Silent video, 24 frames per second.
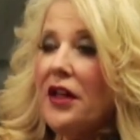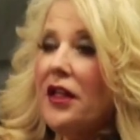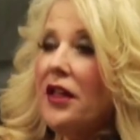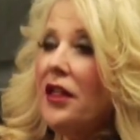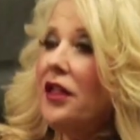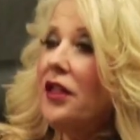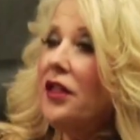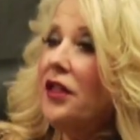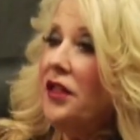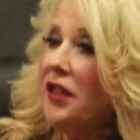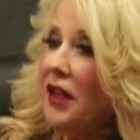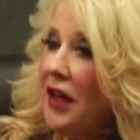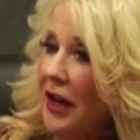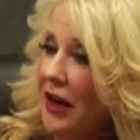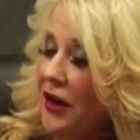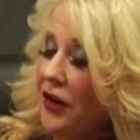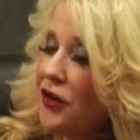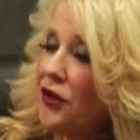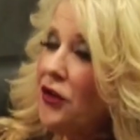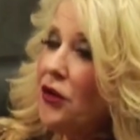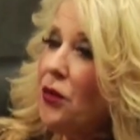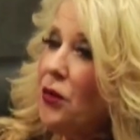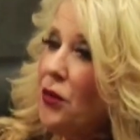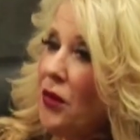
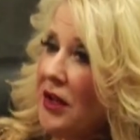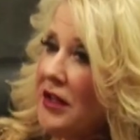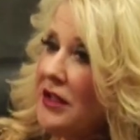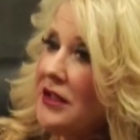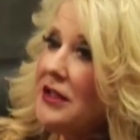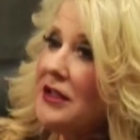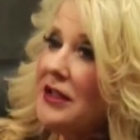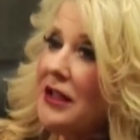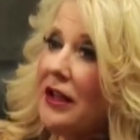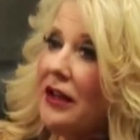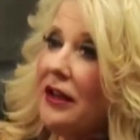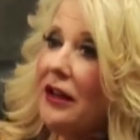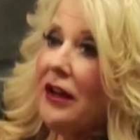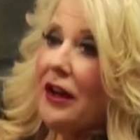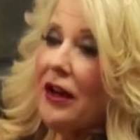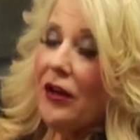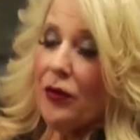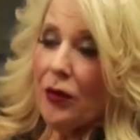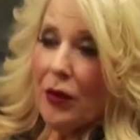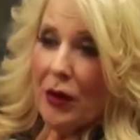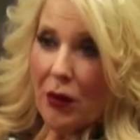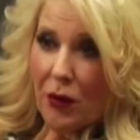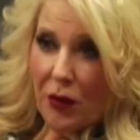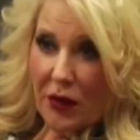They're the ones that
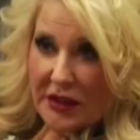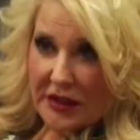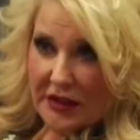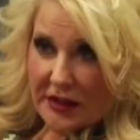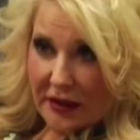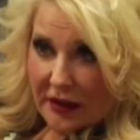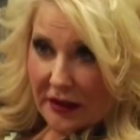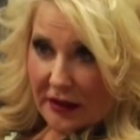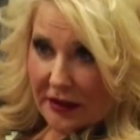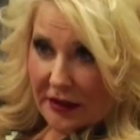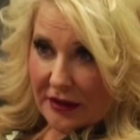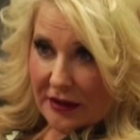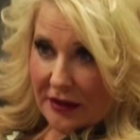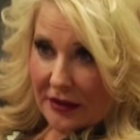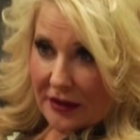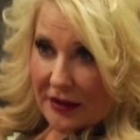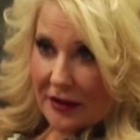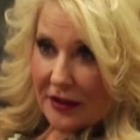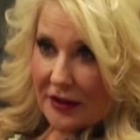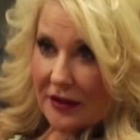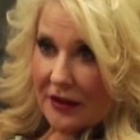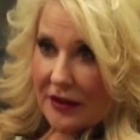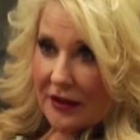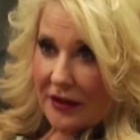have requested it
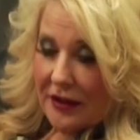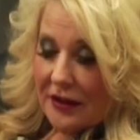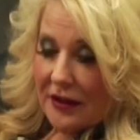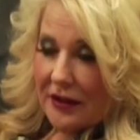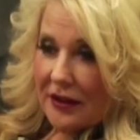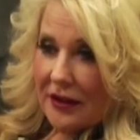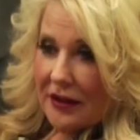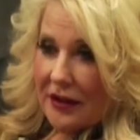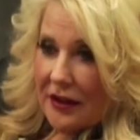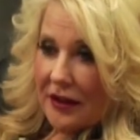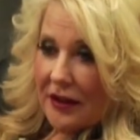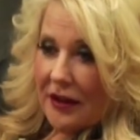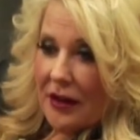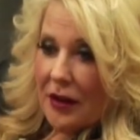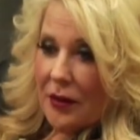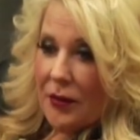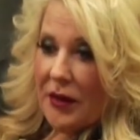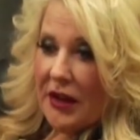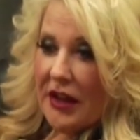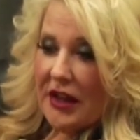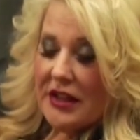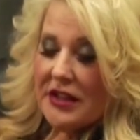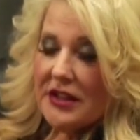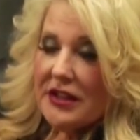
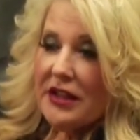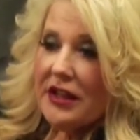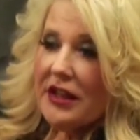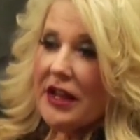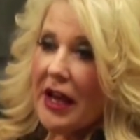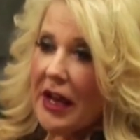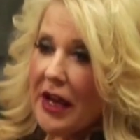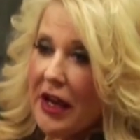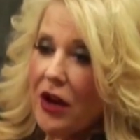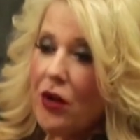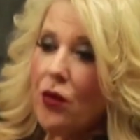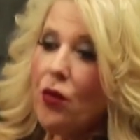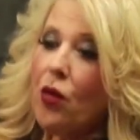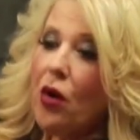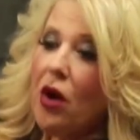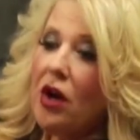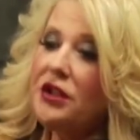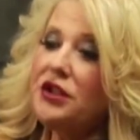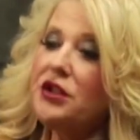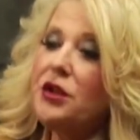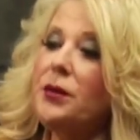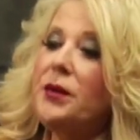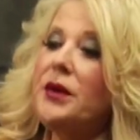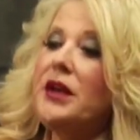because they
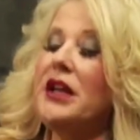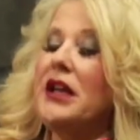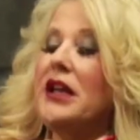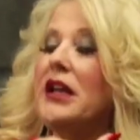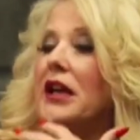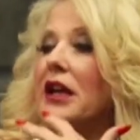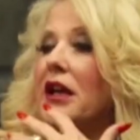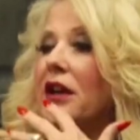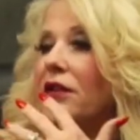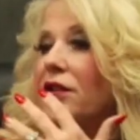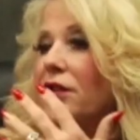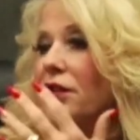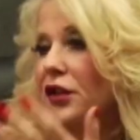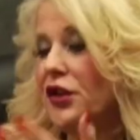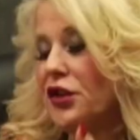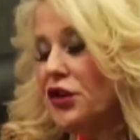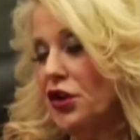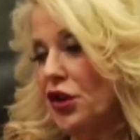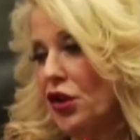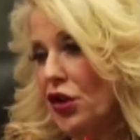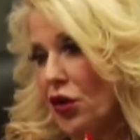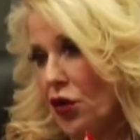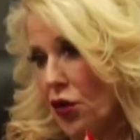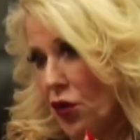want to be in the
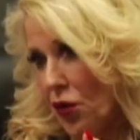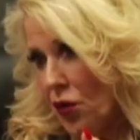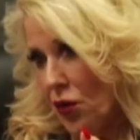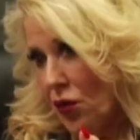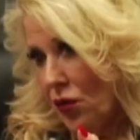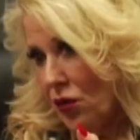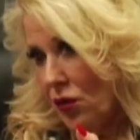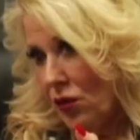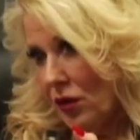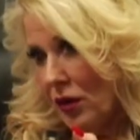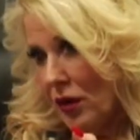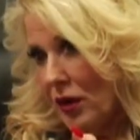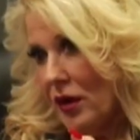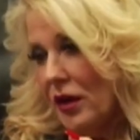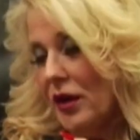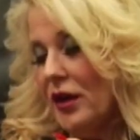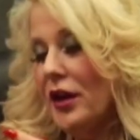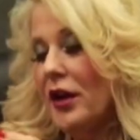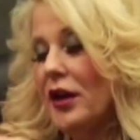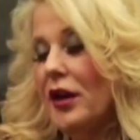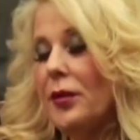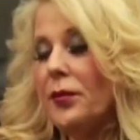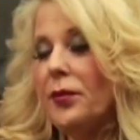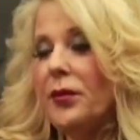know
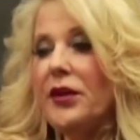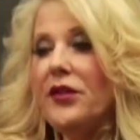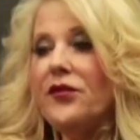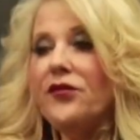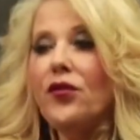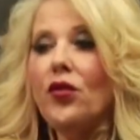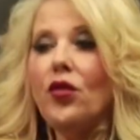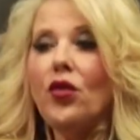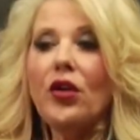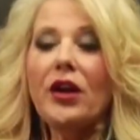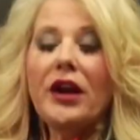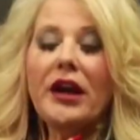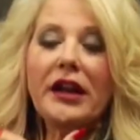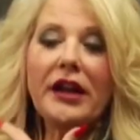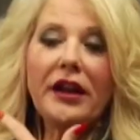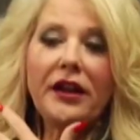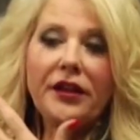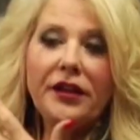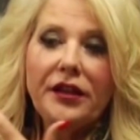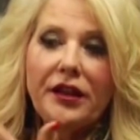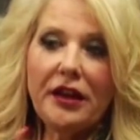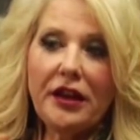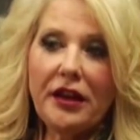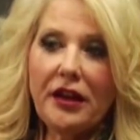before
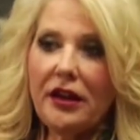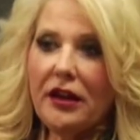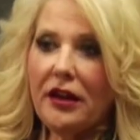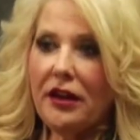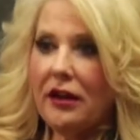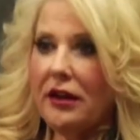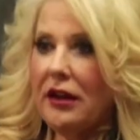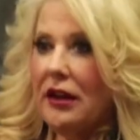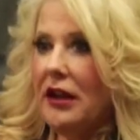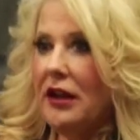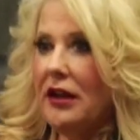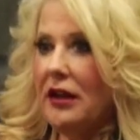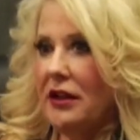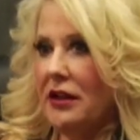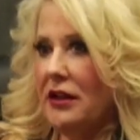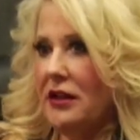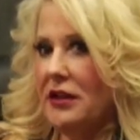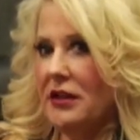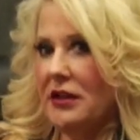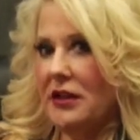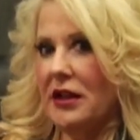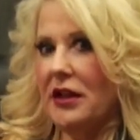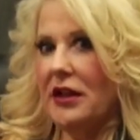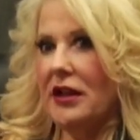anything
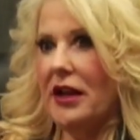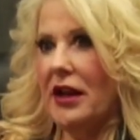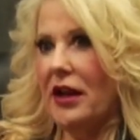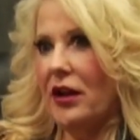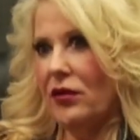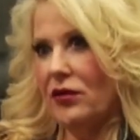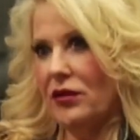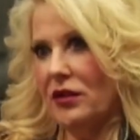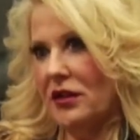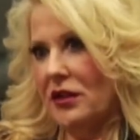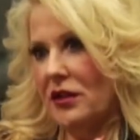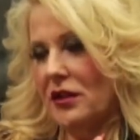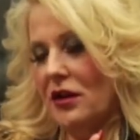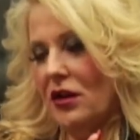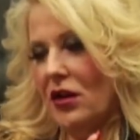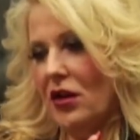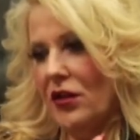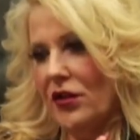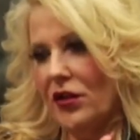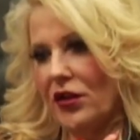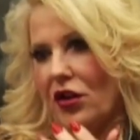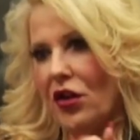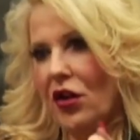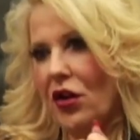is announced
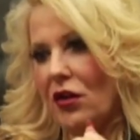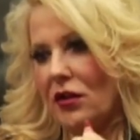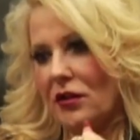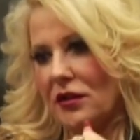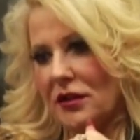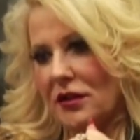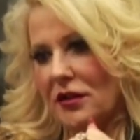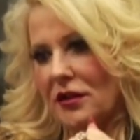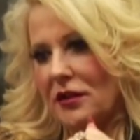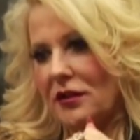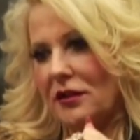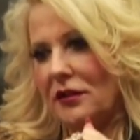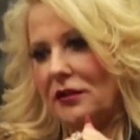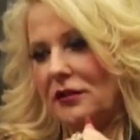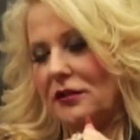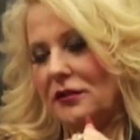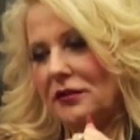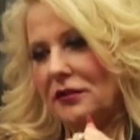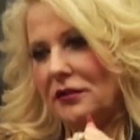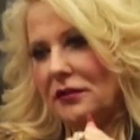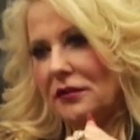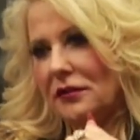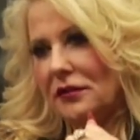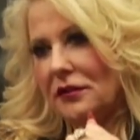on the calls.
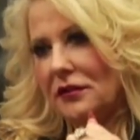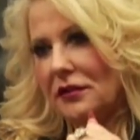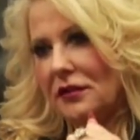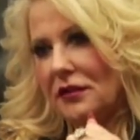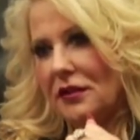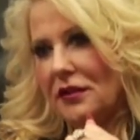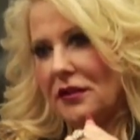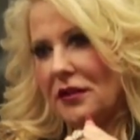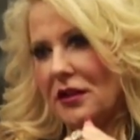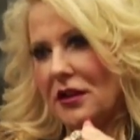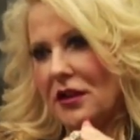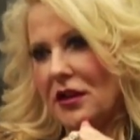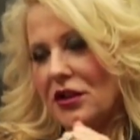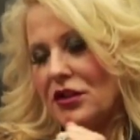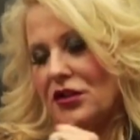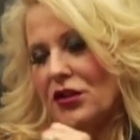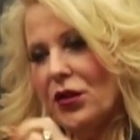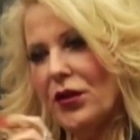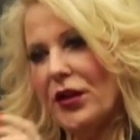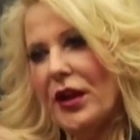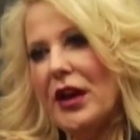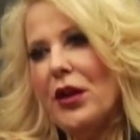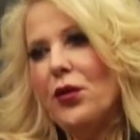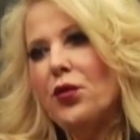
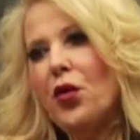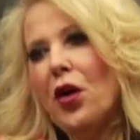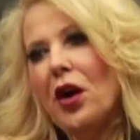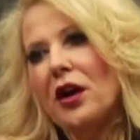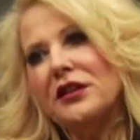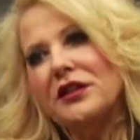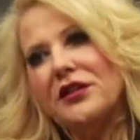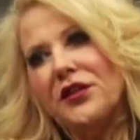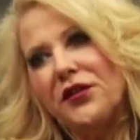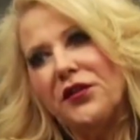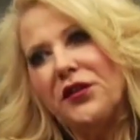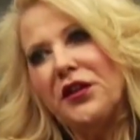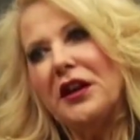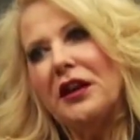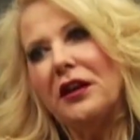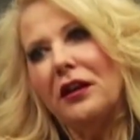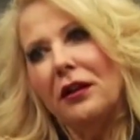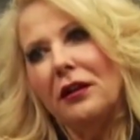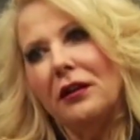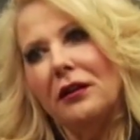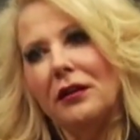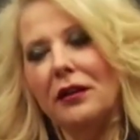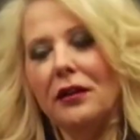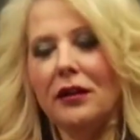So they want to
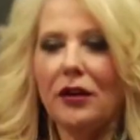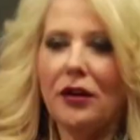feel